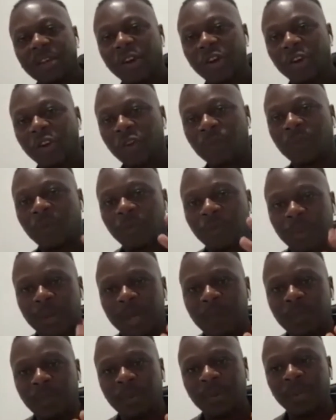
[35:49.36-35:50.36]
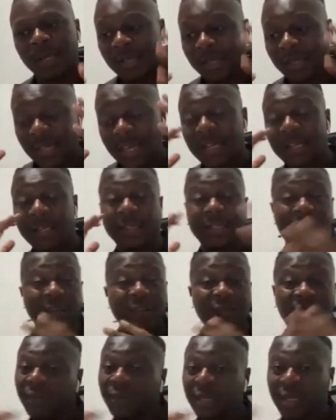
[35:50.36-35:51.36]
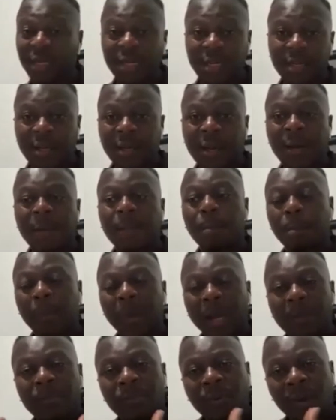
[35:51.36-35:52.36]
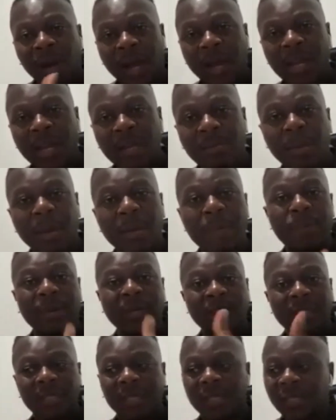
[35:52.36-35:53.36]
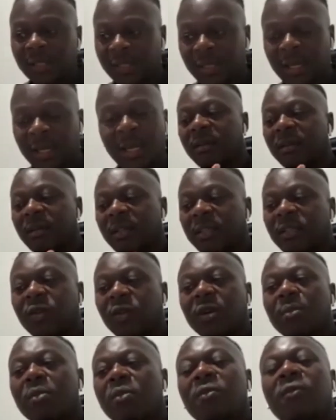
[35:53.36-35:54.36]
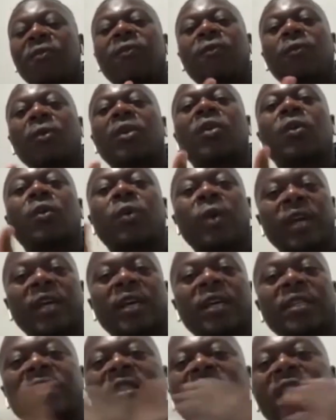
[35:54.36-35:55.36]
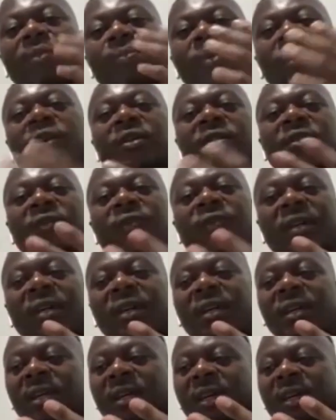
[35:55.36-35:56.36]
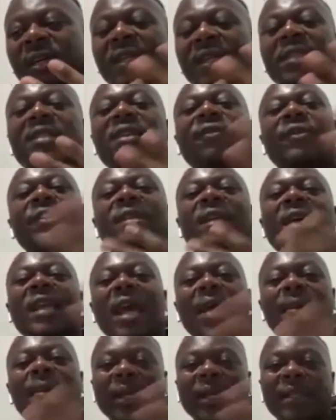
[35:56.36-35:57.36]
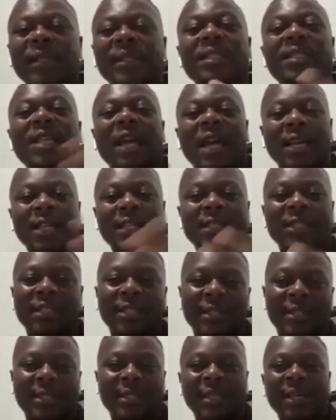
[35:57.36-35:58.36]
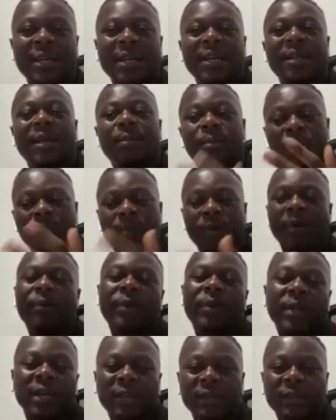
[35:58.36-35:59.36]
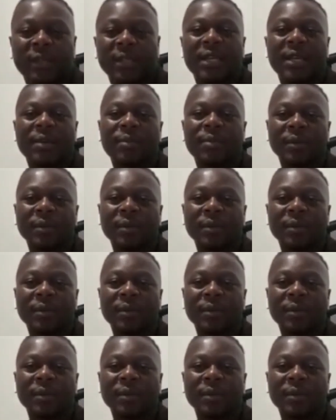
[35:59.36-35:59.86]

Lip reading: group of people that think differently, my brand, my business is going to move forward quicker just because of the different dynamics and challenges that people are bringing to the table.